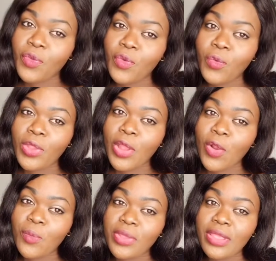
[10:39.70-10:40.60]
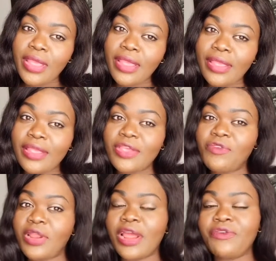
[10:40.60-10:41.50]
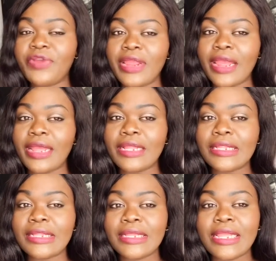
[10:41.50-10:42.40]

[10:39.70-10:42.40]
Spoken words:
We are coming here, if you're an African,